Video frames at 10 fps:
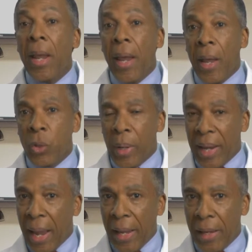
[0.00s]
As
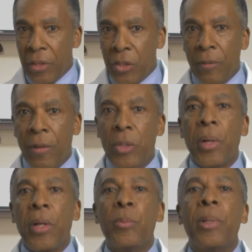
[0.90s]
we age, the
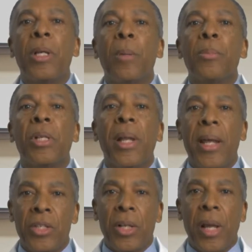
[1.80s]
vitreous becomes
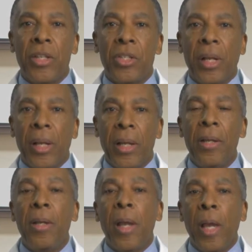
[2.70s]
less like jelly
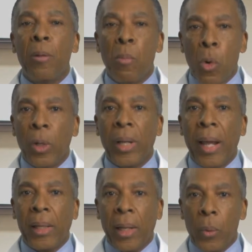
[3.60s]
and more
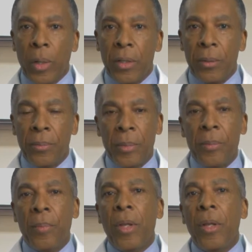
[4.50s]
like liquid.
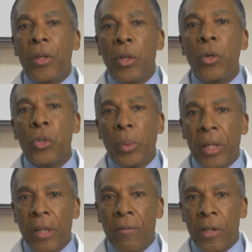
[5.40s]
Usually,
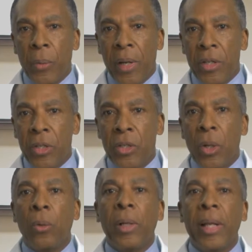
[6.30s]
the vitreous is
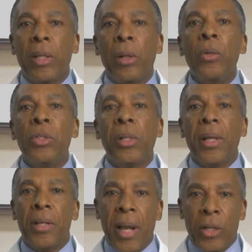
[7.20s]
only
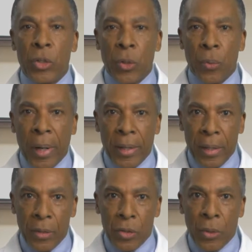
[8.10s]
loosely attached to the
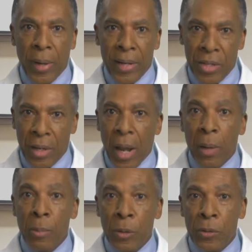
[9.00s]
retina, so as the eye
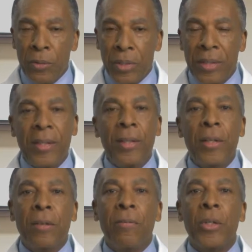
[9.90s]
moves,
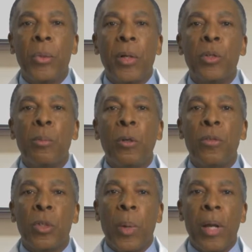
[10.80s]
the vitreous
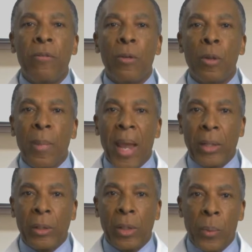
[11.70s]
moves away from the
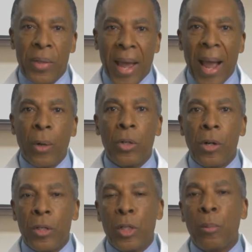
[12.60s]
macula without
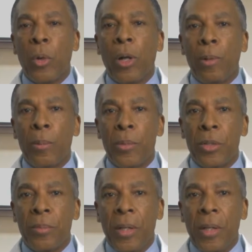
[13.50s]
causing problems.